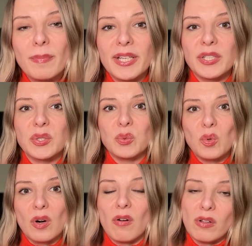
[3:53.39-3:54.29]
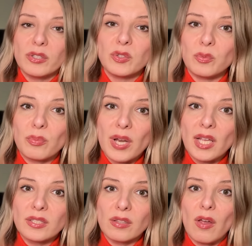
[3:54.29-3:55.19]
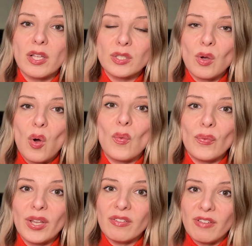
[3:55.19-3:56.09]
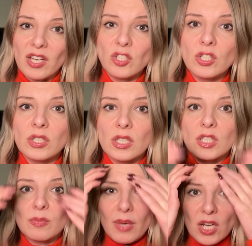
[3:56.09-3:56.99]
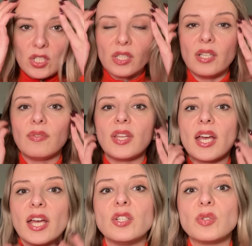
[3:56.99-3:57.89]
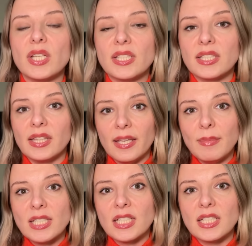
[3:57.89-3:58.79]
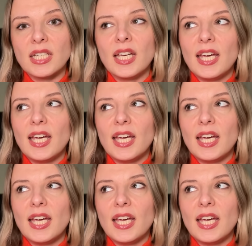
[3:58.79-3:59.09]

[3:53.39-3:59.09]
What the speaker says: because war also brings lots of inventions, especially if the country is limited